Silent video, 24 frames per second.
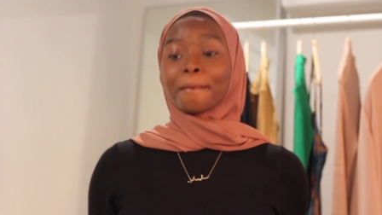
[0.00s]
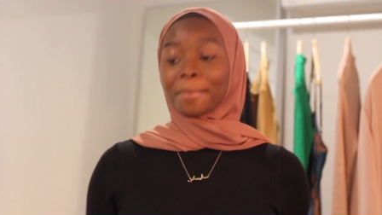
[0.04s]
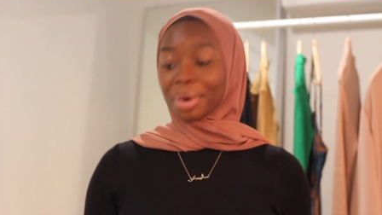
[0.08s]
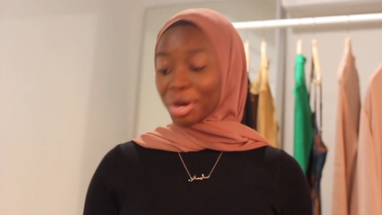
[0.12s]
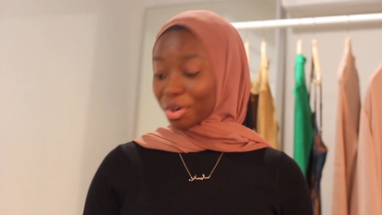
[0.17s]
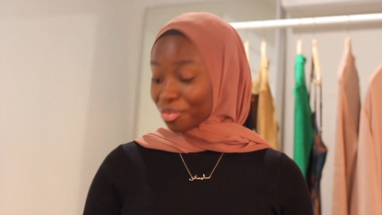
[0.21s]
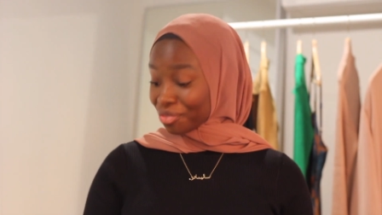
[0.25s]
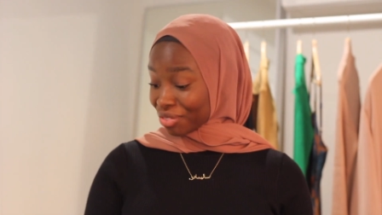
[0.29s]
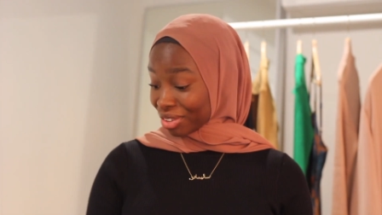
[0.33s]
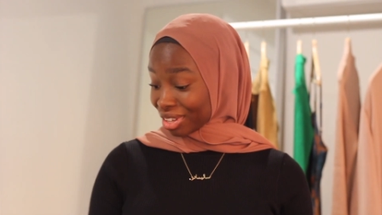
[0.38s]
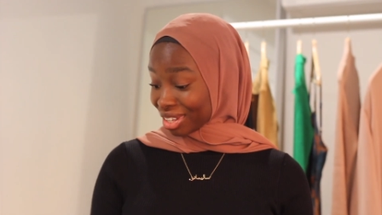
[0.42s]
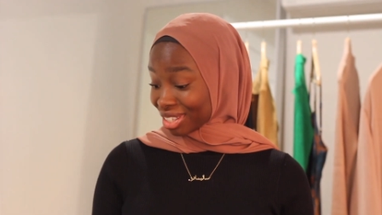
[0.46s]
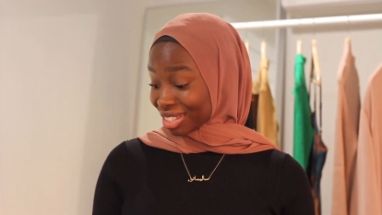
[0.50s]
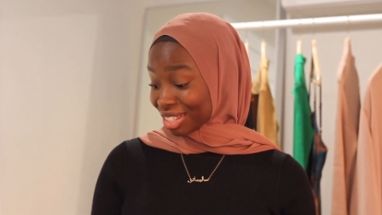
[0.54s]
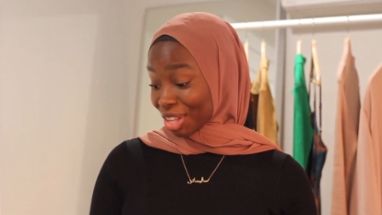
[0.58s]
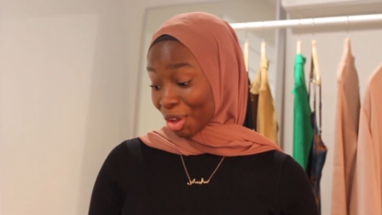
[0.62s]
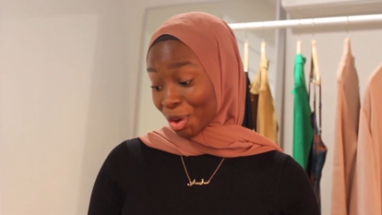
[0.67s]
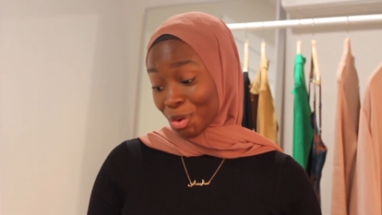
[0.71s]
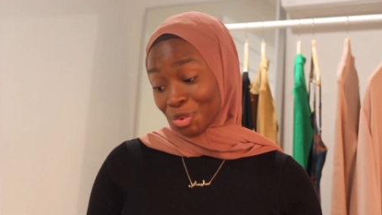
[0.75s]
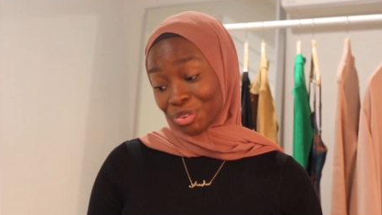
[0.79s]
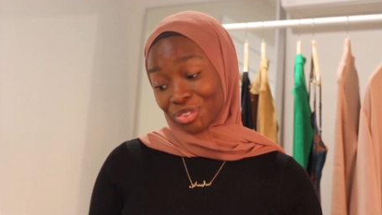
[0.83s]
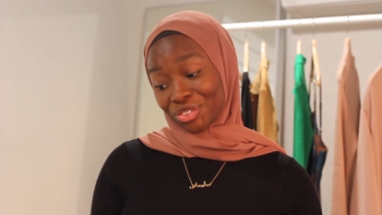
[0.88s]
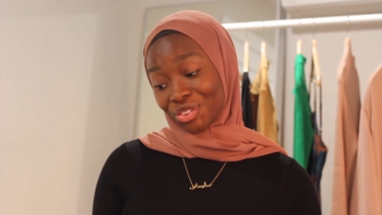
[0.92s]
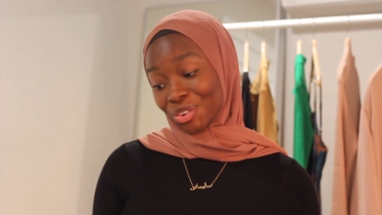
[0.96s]
perfect.
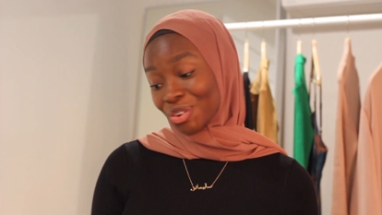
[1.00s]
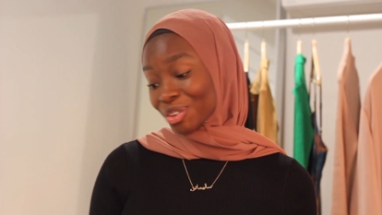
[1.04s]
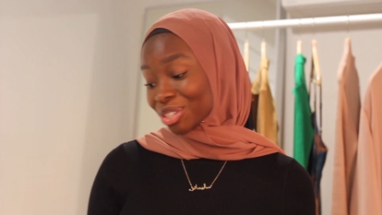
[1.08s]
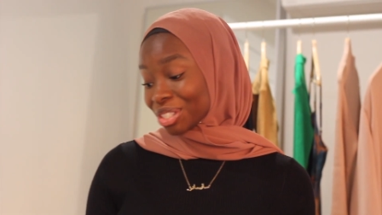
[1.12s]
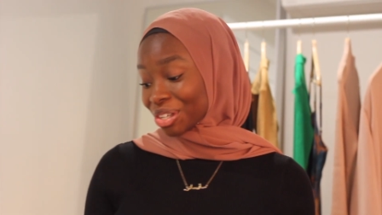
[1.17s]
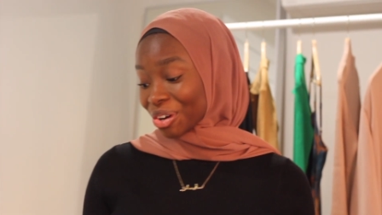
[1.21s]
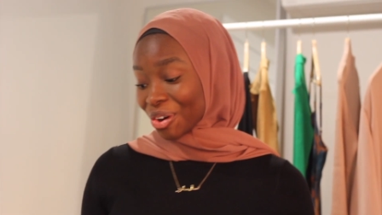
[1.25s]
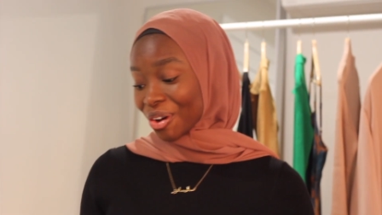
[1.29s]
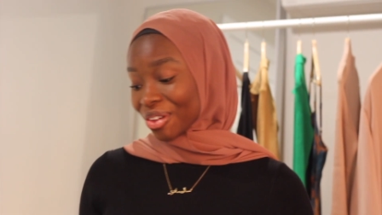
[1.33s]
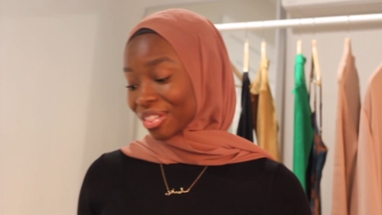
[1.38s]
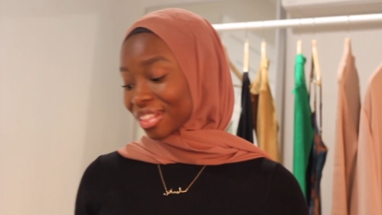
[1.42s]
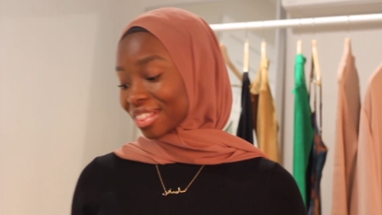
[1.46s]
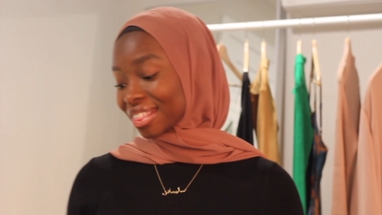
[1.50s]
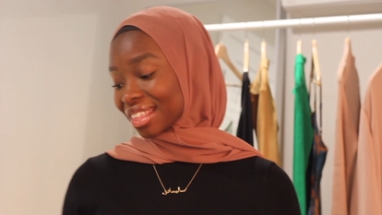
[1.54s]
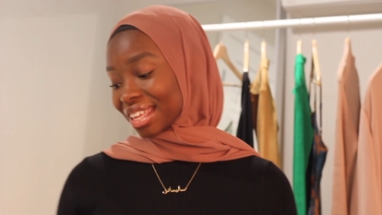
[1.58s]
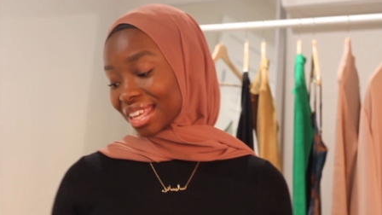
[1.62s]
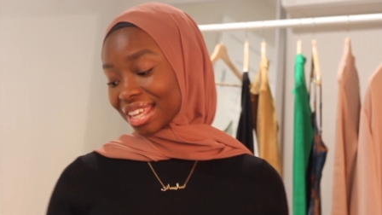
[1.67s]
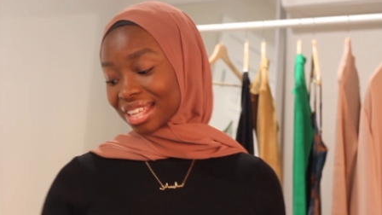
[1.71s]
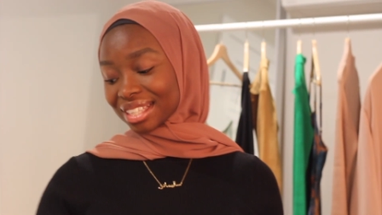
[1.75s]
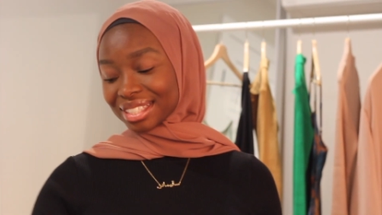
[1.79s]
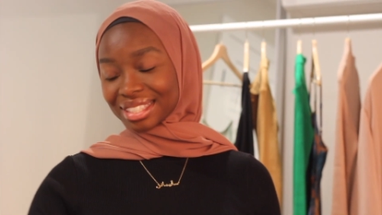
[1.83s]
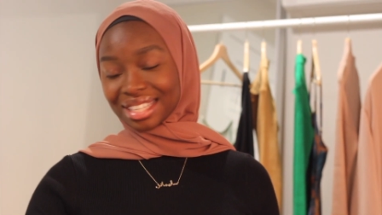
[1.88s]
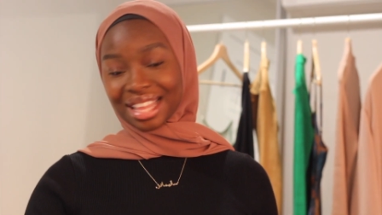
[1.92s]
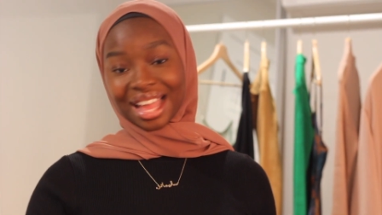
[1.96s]
So those are all the
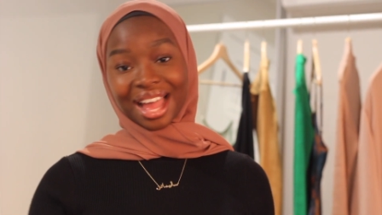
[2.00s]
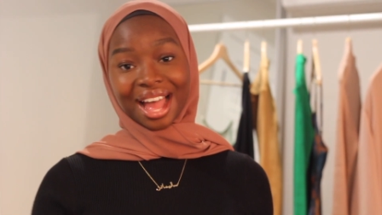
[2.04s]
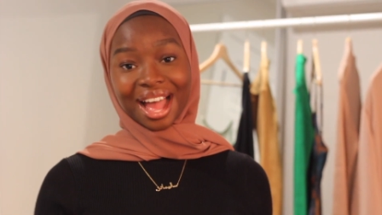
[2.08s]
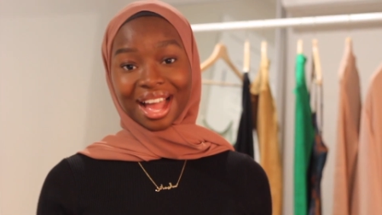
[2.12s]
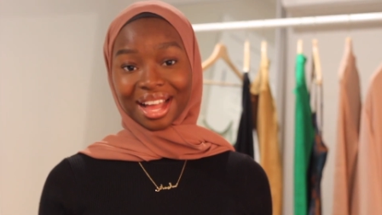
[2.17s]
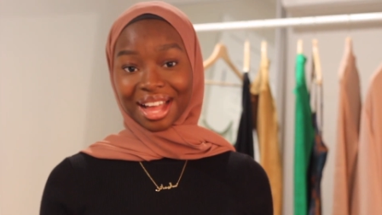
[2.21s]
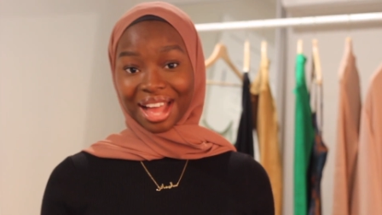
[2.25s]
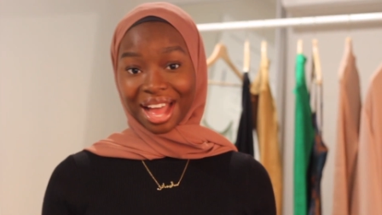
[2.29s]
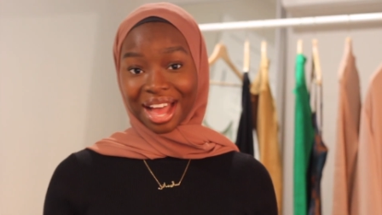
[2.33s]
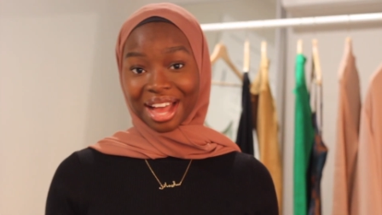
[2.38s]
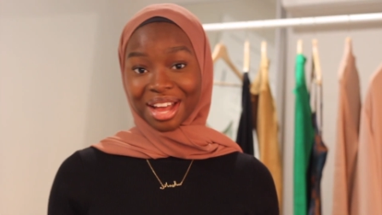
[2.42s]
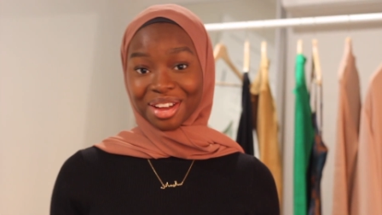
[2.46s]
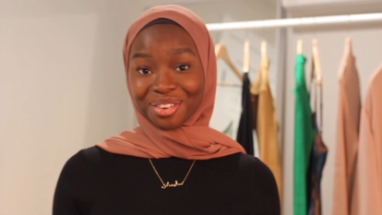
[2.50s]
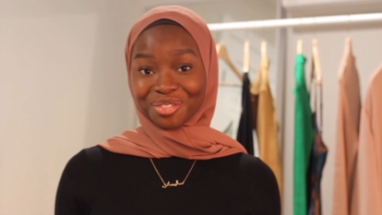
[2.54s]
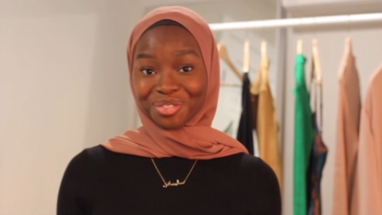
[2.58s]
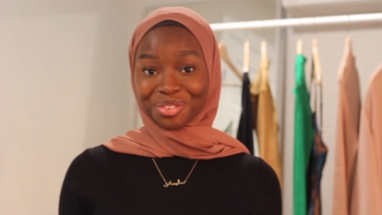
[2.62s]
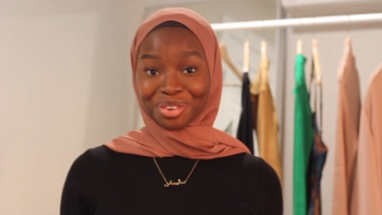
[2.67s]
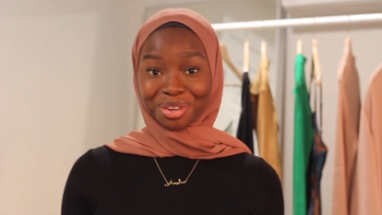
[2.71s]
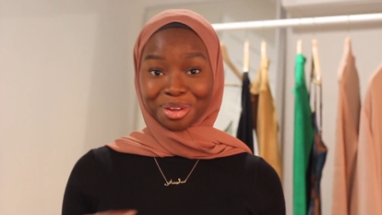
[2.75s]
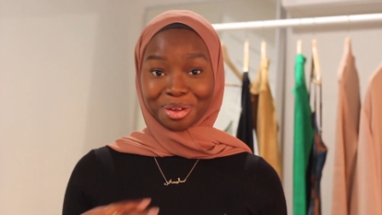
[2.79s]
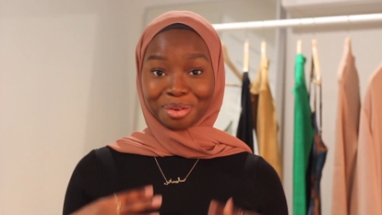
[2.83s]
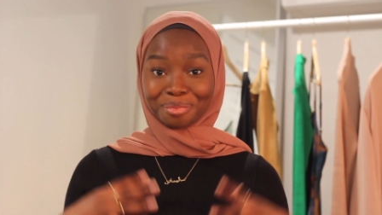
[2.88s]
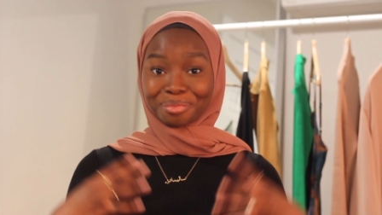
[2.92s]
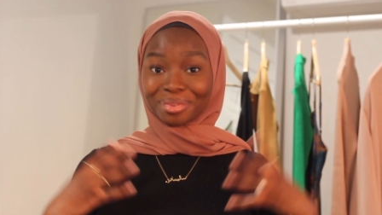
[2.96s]
things that I got
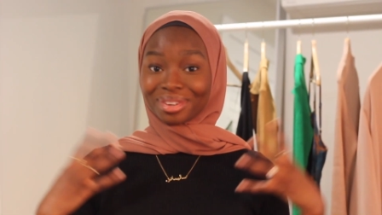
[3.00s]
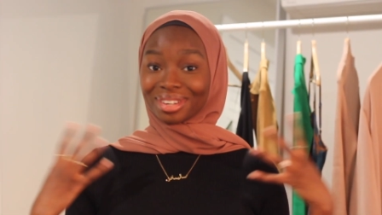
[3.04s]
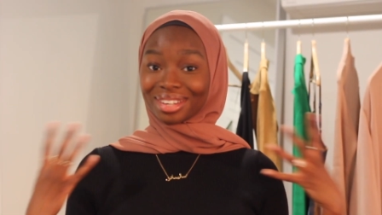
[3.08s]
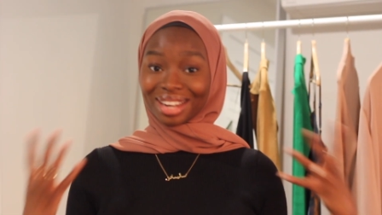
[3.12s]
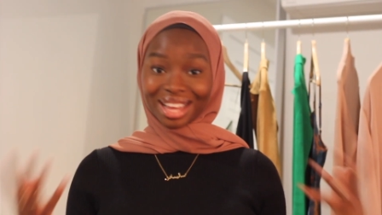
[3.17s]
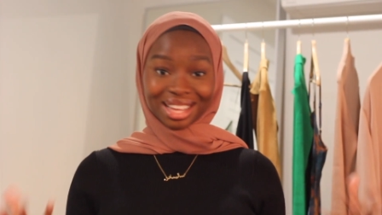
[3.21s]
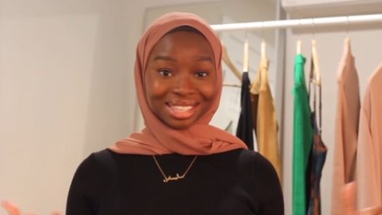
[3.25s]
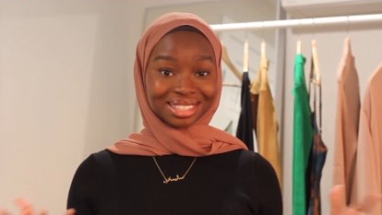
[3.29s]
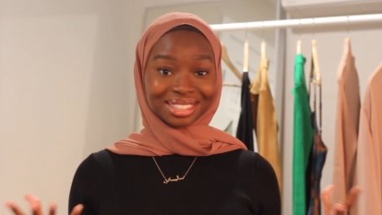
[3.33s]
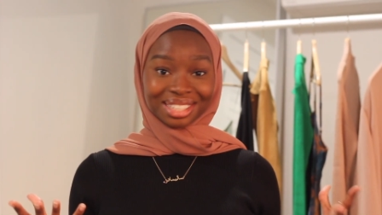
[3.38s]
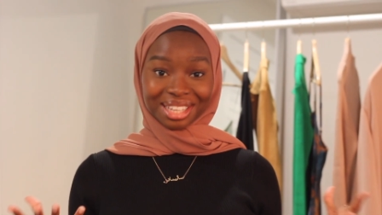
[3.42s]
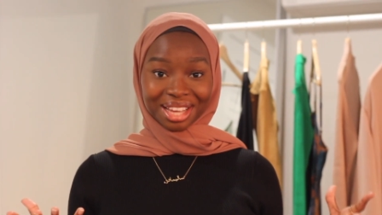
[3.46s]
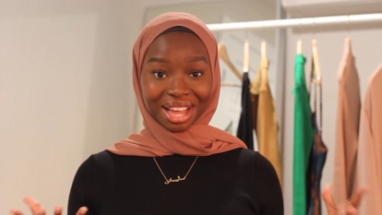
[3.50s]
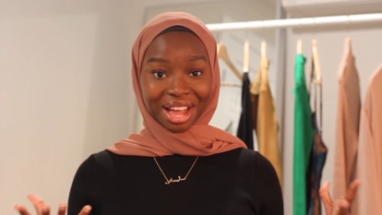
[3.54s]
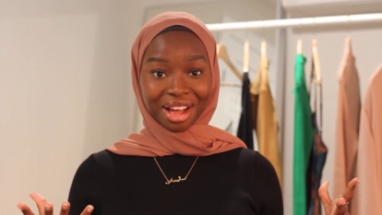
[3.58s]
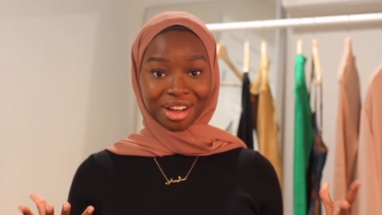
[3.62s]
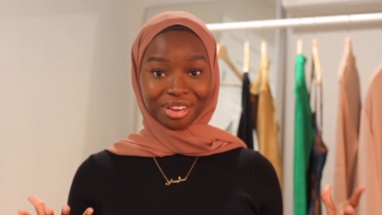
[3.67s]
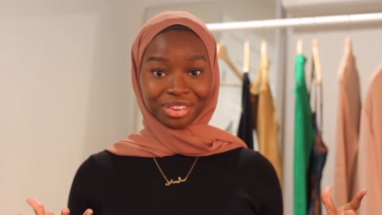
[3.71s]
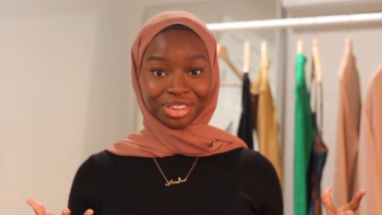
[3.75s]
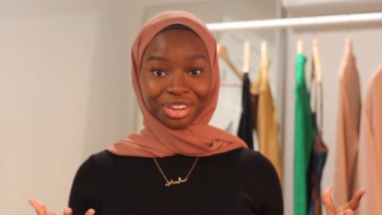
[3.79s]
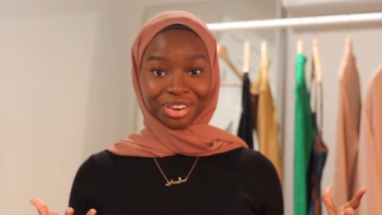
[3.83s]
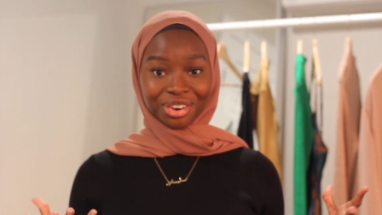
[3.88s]
from Nasty Gal,